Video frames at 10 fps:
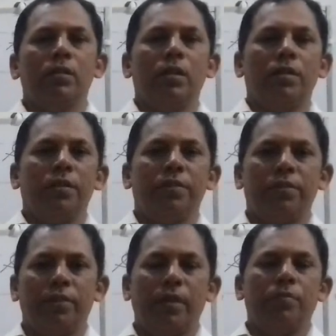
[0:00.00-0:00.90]
that is,
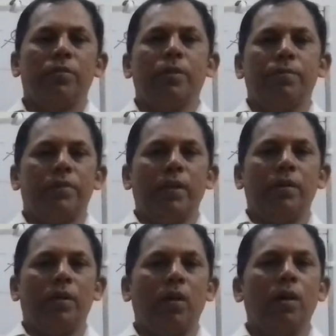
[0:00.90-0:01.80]
same
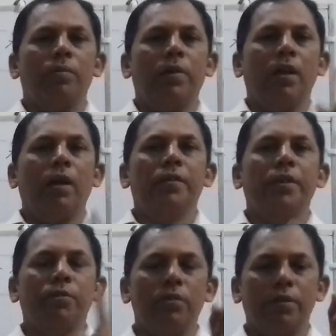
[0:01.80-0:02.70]
subcell or
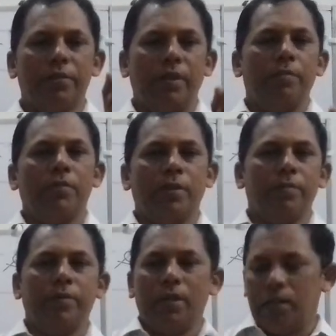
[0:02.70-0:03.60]
belonging to the same
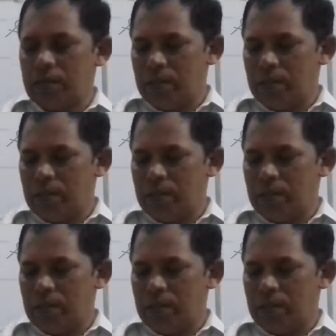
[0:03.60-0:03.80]
subcell.